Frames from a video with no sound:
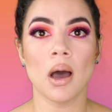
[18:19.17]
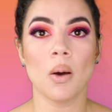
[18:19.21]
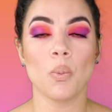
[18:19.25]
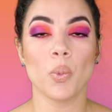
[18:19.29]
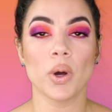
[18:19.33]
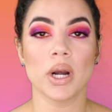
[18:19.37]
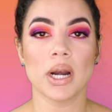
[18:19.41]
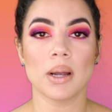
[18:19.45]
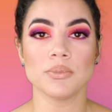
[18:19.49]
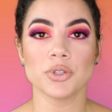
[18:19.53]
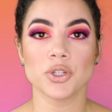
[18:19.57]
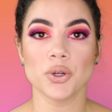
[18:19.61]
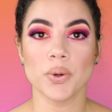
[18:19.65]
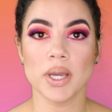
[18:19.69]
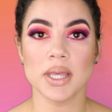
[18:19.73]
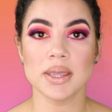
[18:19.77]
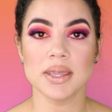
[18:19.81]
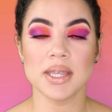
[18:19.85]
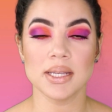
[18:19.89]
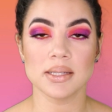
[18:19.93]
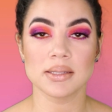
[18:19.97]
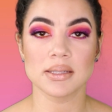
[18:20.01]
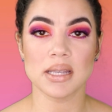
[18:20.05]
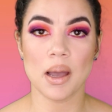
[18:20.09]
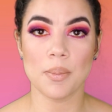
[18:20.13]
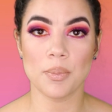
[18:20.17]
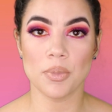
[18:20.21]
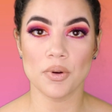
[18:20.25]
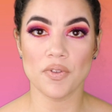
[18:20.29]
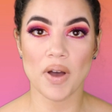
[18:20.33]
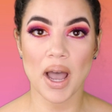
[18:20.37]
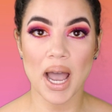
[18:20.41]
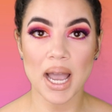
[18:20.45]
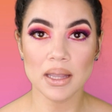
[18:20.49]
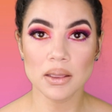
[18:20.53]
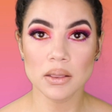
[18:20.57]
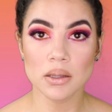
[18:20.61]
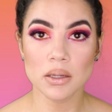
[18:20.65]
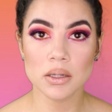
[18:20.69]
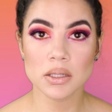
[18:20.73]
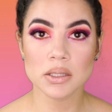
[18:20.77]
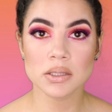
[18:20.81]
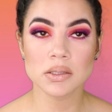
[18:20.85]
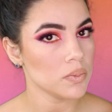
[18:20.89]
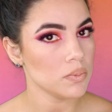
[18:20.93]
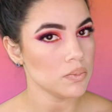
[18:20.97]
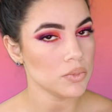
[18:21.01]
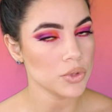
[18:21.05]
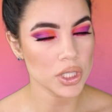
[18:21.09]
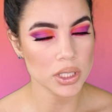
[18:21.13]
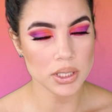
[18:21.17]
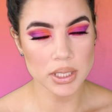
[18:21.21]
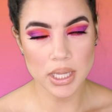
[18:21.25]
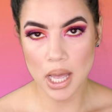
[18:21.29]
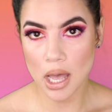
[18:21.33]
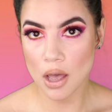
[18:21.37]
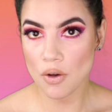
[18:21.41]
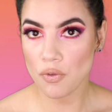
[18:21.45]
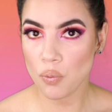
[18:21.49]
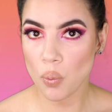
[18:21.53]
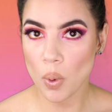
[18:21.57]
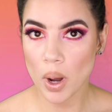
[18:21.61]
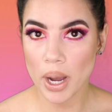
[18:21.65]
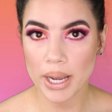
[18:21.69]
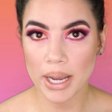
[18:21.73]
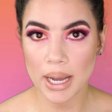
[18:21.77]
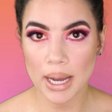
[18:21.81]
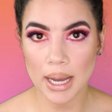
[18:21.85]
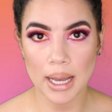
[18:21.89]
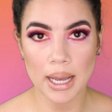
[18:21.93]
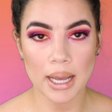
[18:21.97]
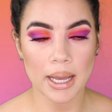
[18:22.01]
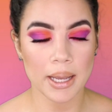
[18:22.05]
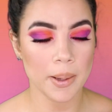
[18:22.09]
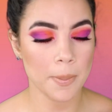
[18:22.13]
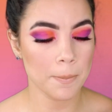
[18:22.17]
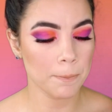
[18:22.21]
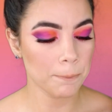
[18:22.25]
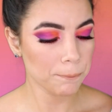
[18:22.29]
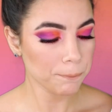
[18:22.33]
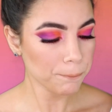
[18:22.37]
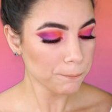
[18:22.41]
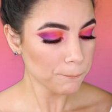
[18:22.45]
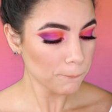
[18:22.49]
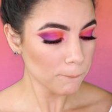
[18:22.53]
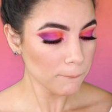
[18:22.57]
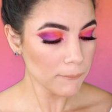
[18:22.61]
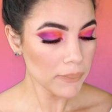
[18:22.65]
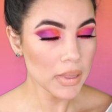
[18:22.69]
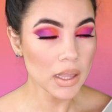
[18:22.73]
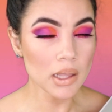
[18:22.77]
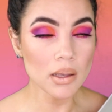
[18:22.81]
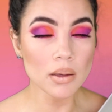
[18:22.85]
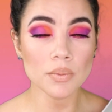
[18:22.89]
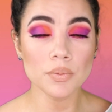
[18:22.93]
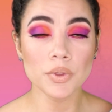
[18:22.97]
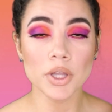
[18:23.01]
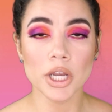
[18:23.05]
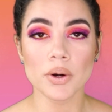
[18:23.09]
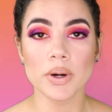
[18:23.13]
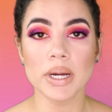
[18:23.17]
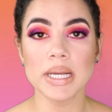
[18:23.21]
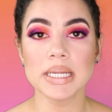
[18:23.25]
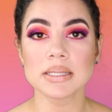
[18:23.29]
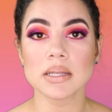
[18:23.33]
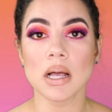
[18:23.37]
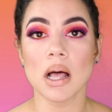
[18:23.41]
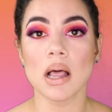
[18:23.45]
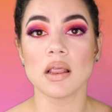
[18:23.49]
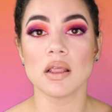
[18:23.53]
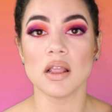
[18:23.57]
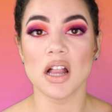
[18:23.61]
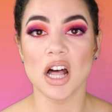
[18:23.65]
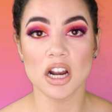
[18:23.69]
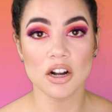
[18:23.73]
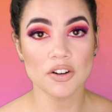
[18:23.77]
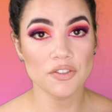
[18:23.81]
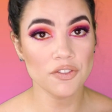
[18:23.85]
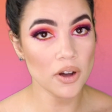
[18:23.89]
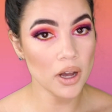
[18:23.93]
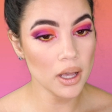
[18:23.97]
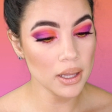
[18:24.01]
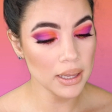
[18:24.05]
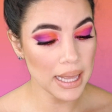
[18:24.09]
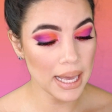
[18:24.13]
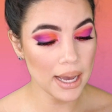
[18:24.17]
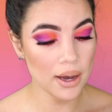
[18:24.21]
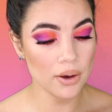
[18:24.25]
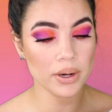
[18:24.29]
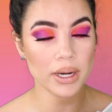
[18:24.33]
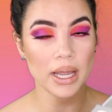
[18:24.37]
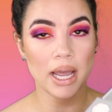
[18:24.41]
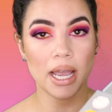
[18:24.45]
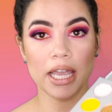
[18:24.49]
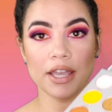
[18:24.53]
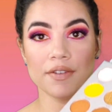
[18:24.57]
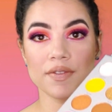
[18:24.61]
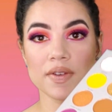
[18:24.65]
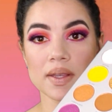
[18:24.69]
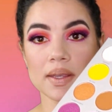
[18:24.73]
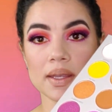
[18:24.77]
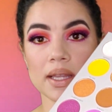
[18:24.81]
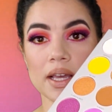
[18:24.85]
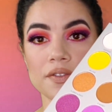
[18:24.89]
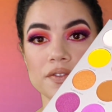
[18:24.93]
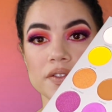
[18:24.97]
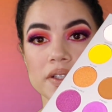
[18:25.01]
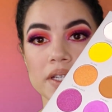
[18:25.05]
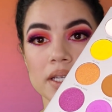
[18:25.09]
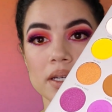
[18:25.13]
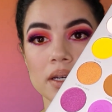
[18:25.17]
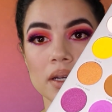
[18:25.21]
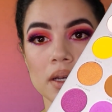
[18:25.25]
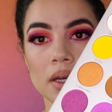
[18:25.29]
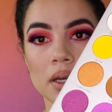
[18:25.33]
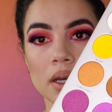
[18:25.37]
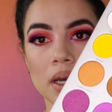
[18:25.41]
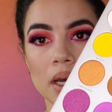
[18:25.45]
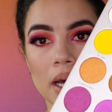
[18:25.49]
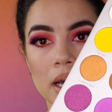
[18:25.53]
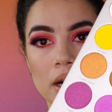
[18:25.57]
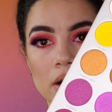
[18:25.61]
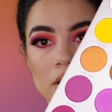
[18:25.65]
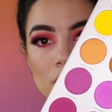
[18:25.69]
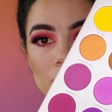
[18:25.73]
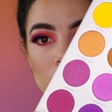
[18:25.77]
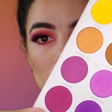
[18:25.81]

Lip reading: when I'm doing these type of eye looks. Just FYI, there is a lot of fallout. I even left it. I don't know